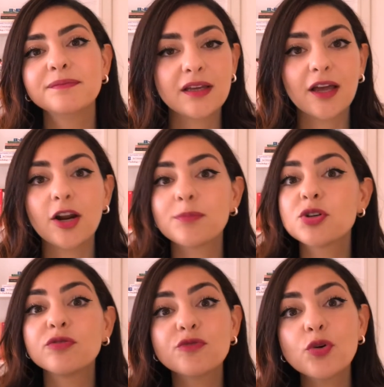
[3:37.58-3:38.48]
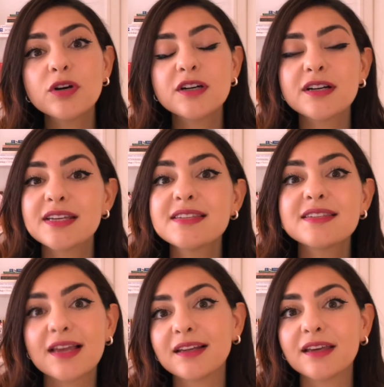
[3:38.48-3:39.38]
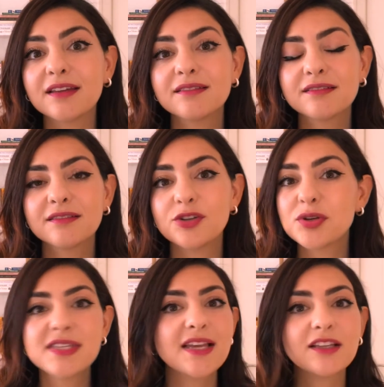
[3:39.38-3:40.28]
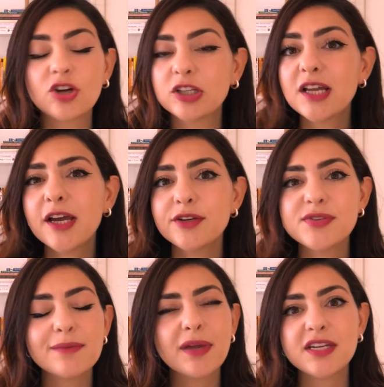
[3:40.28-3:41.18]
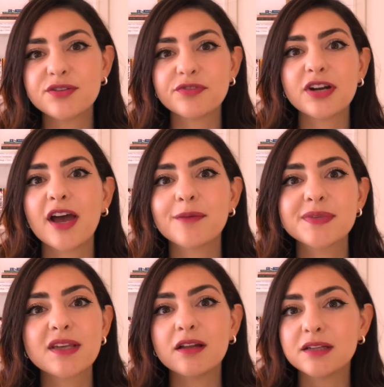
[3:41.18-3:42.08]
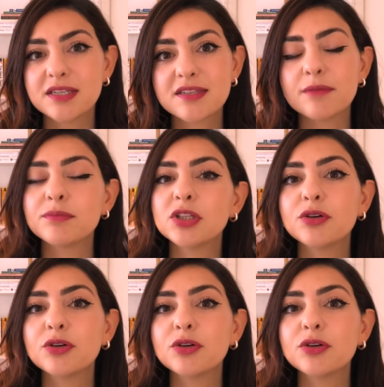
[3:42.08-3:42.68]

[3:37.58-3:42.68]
And option 4 is selling it. You can sell it online using many different apps. I'll list some below.